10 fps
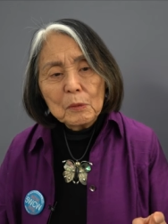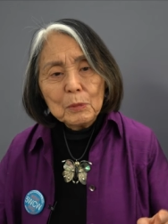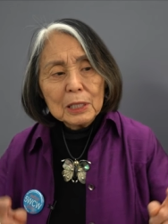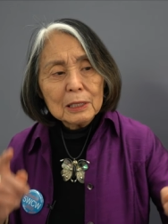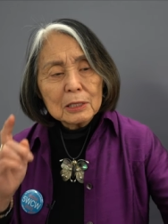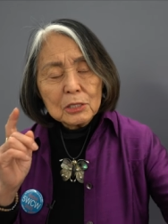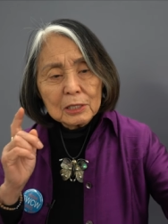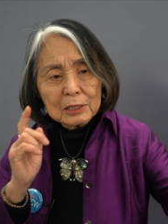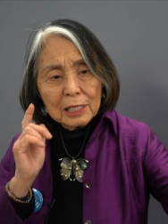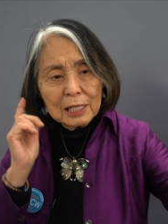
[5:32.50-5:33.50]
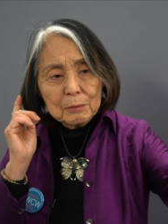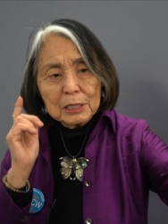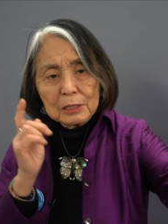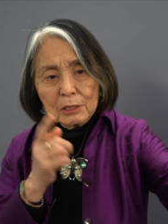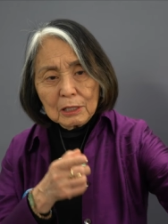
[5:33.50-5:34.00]
meaning that she can aim
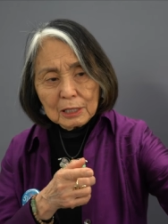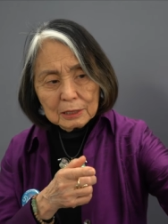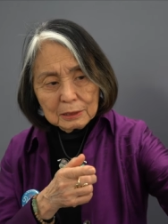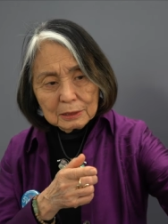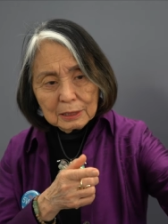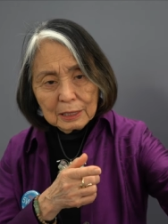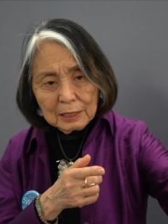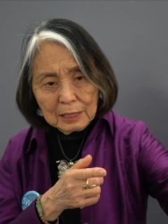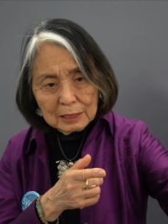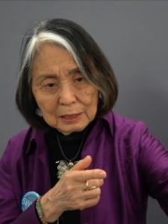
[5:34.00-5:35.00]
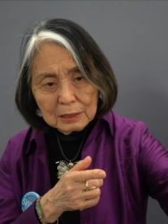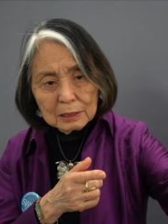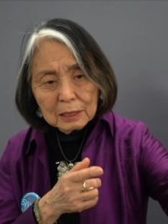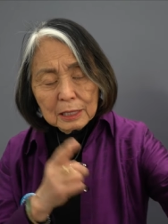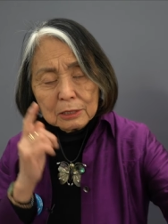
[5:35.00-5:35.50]
at a target and hit it.
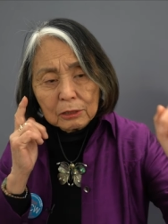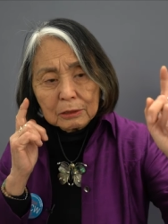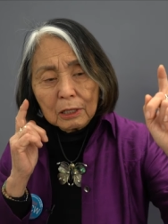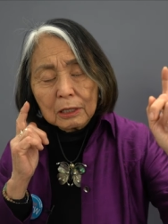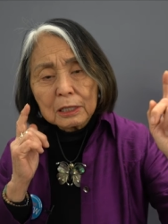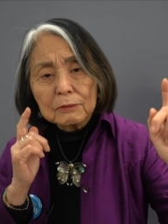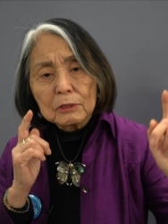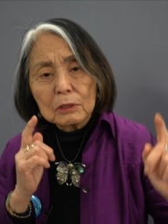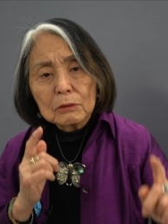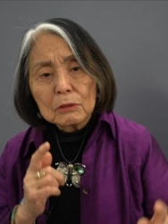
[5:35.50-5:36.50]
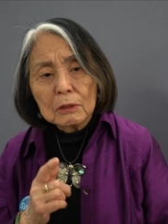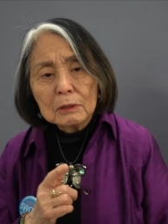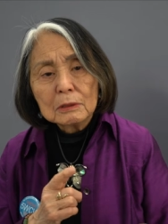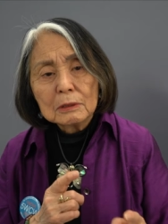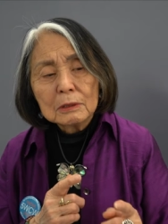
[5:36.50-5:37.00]
It's a target of her own
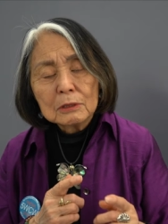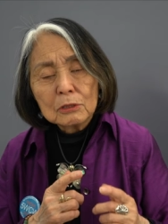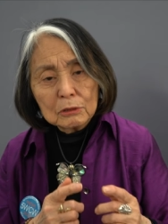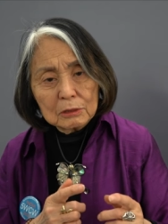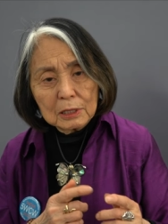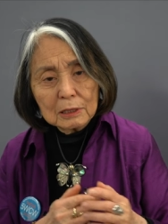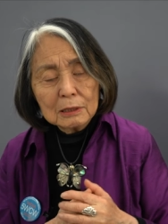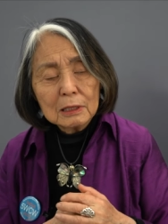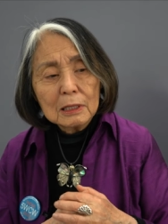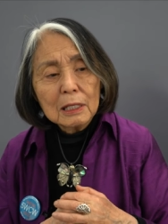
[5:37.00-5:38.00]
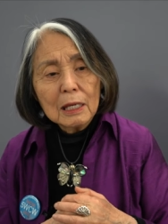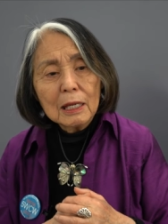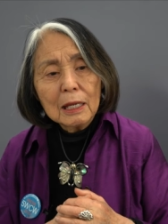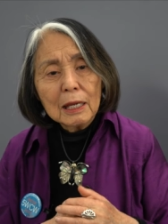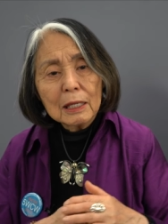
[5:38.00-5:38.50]
choosing.
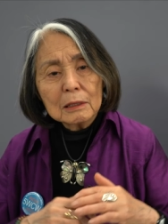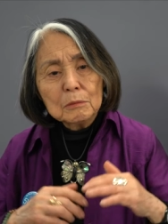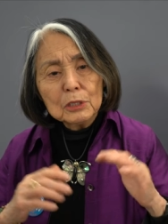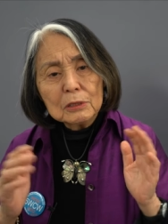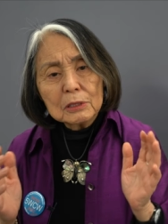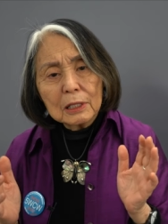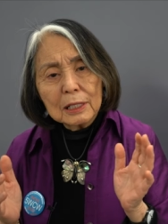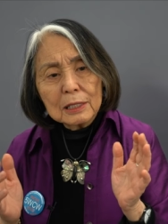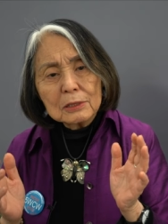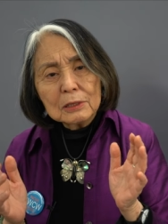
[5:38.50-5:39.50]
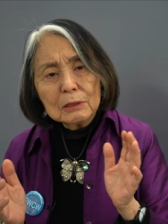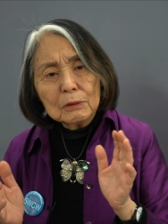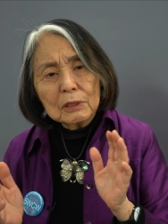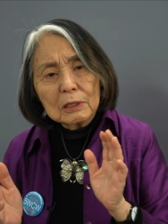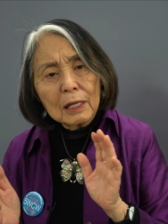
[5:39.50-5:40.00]
And the moon side has to do
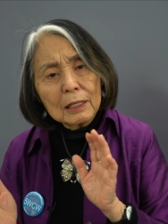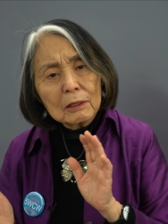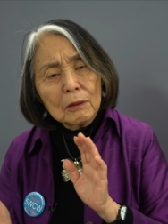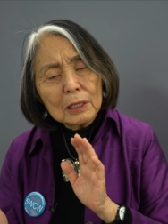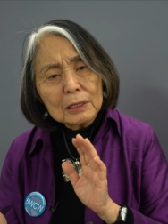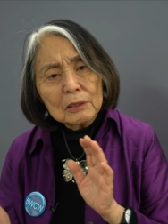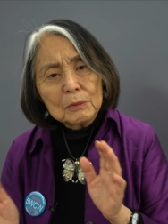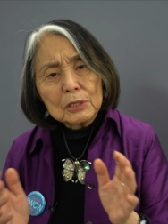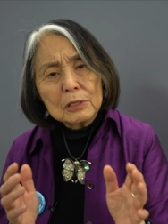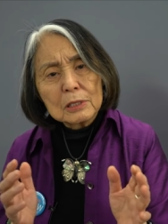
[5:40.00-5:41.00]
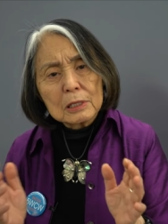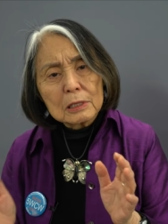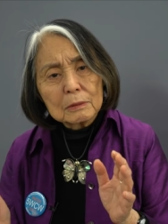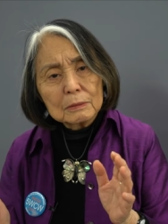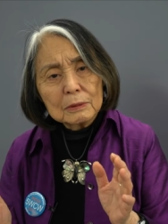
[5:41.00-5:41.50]
with a quality of
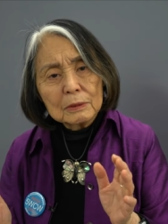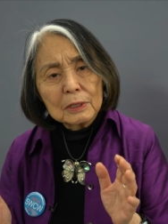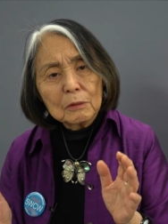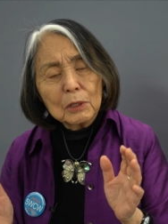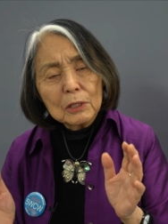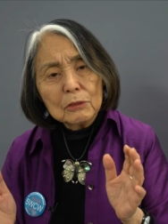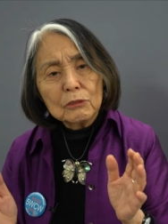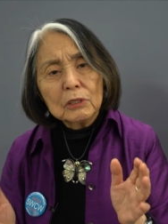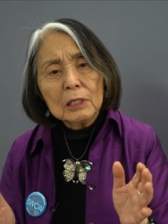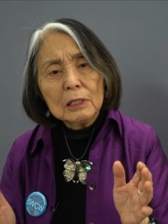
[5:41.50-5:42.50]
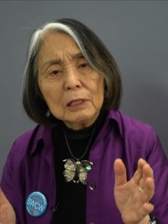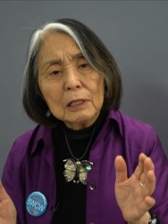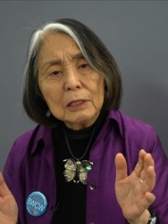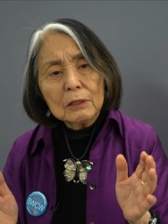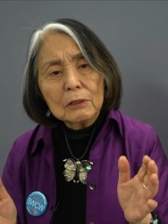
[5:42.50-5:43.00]
mysticism, that what you see
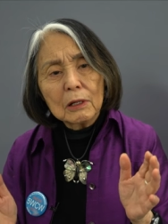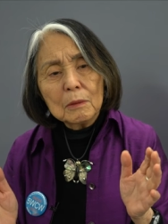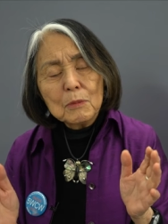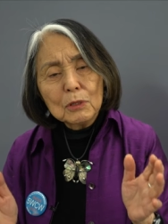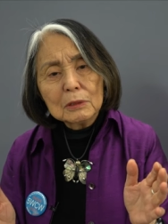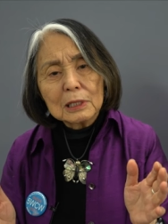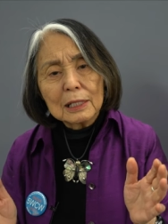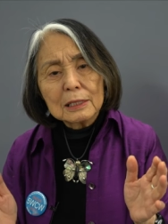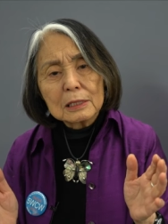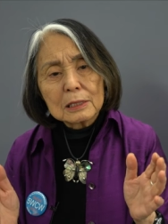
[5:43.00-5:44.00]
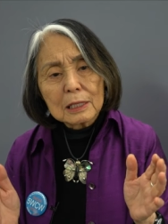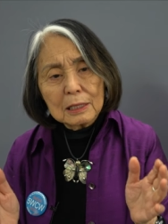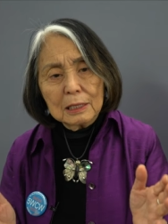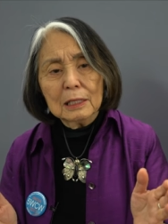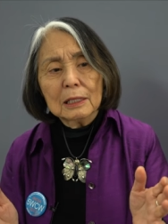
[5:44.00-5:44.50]
under a moonlight
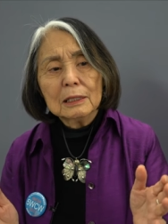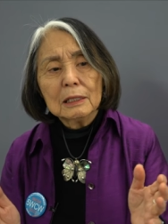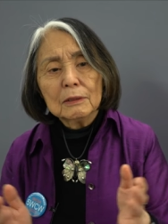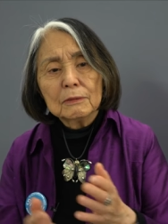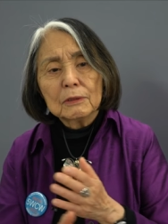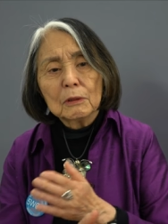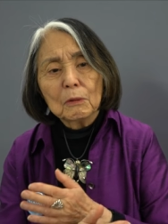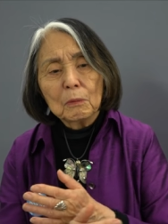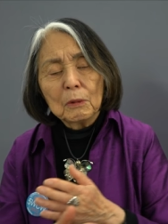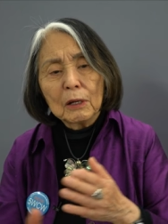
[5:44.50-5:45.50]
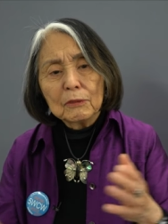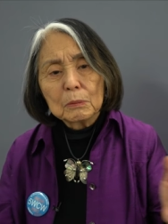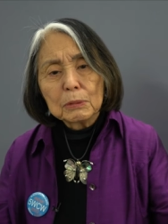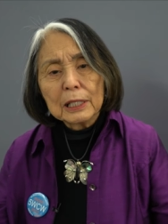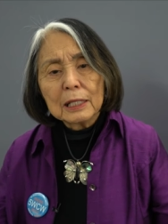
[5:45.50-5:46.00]
sky of the, of
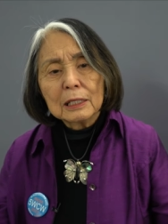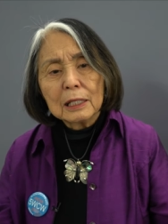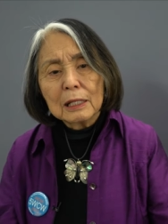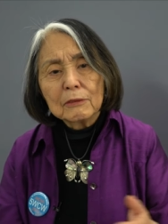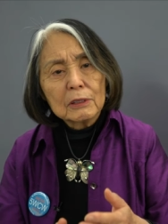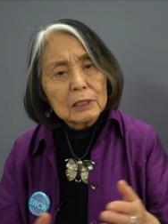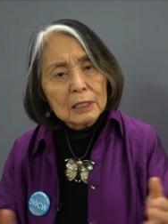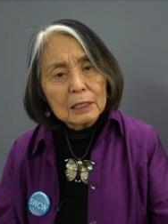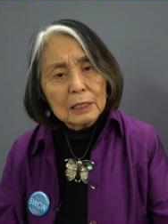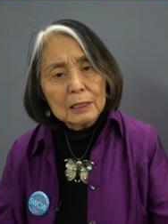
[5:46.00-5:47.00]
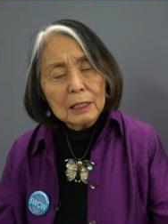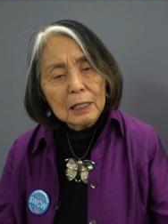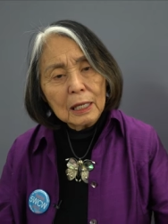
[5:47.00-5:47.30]
the planet and everything in it